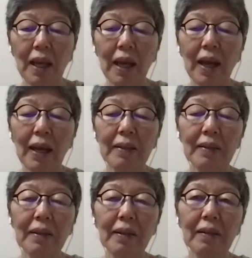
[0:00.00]

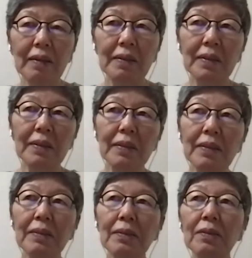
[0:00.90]
And
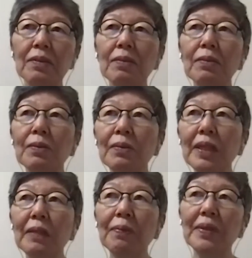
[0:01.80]

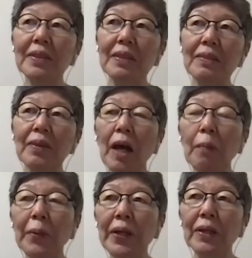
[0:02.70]
if you have
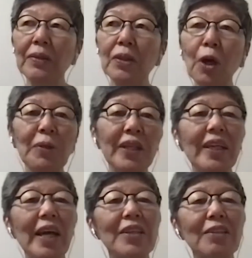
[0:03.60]
very good
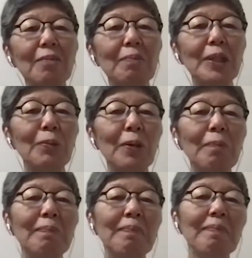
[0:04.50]
communication
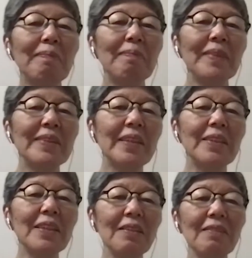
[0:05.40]
between
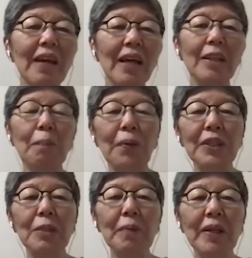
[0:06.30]
citizen and the
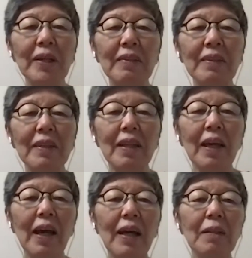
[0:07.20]
policymakers,
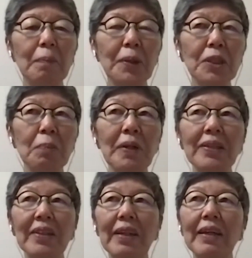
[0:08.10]
and
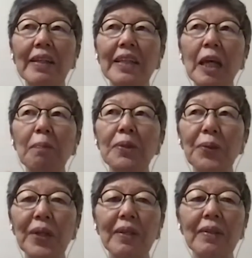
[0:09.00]
policymakers are
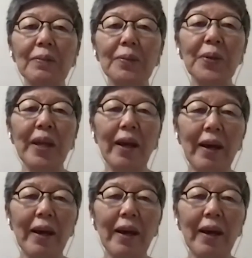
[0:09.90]
capturing really